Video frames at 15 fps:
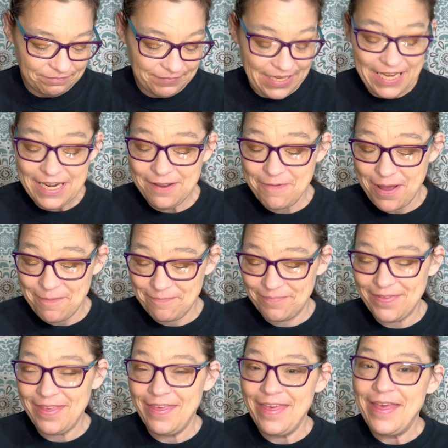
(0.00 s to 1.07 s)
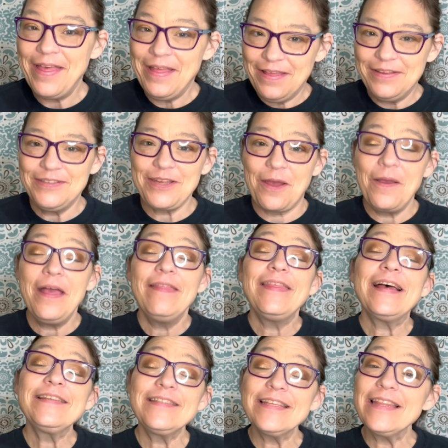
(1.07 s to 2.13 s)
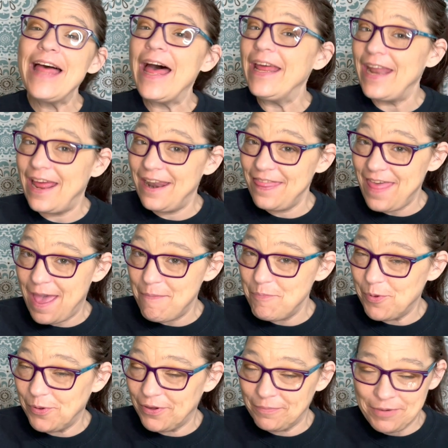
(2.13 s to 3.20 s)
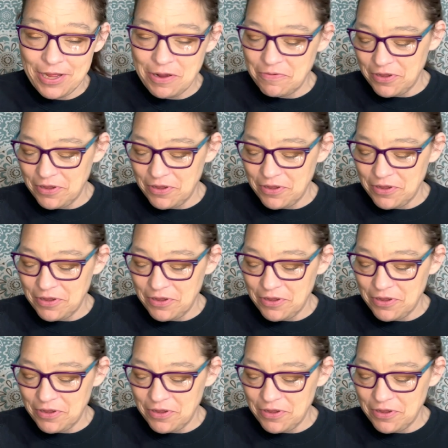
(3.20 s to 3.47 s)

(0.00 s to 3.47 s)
anyway, so that's the line out of that book. I'm not gonna